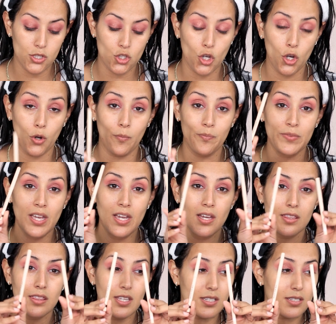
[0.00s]
So
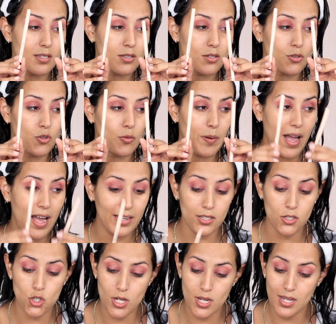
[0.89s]
this is their new
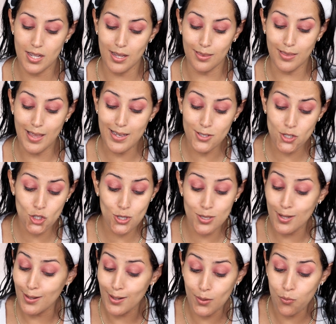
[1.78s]
packaging. Let's
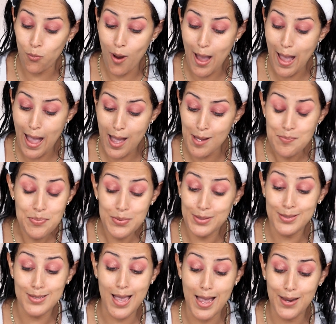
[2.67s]
see what
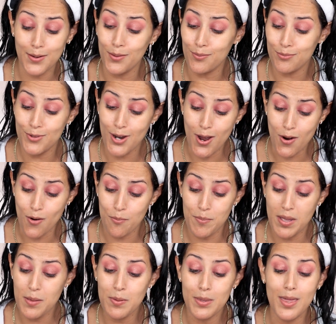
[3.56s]
happens. I don't know.
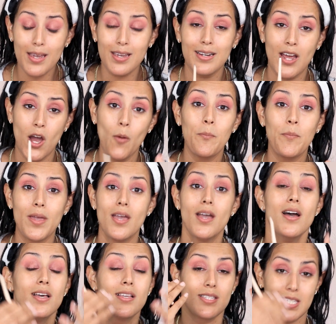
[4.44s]
Maybe they can help me
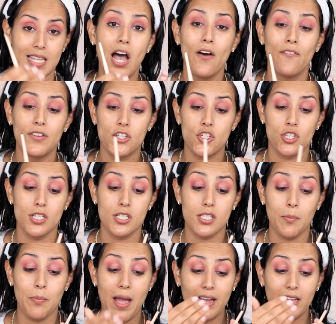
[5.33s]
salvage this.
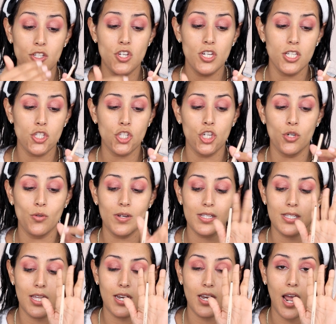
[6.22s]
The packaging is cute,
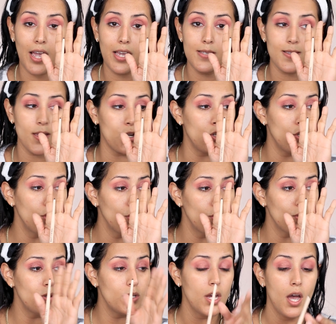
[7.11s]
is a nice
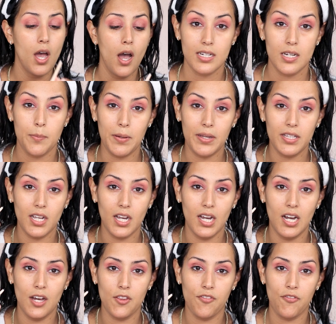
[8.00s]
nude. Depending on
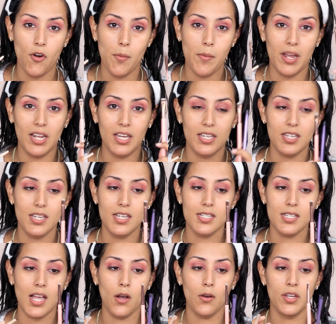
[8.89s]
how the formula
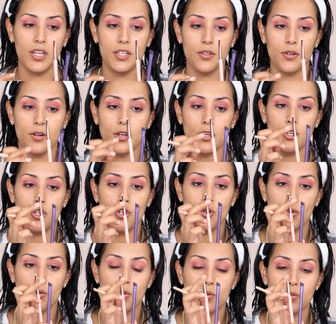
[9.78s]
is, I'll either
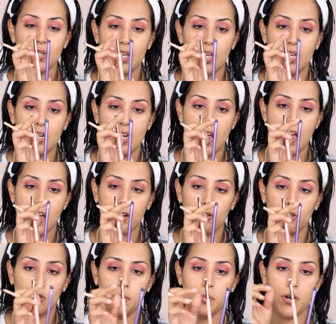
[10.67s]
use an
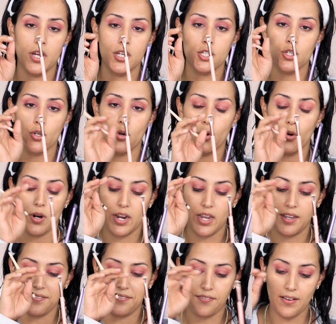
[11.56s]
angled brush or
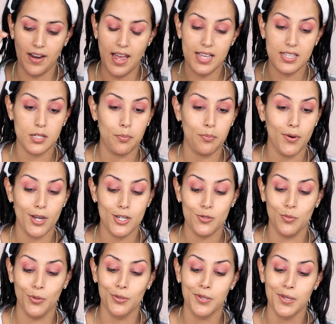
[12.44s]
a flat
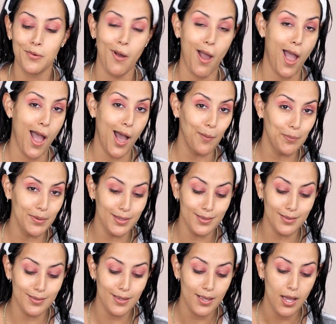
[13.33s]
brush. We'll see what
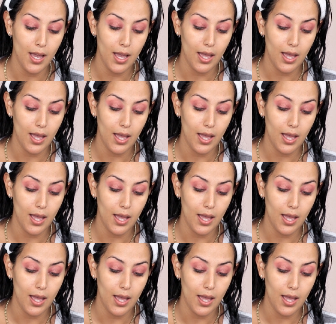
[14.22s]
happens.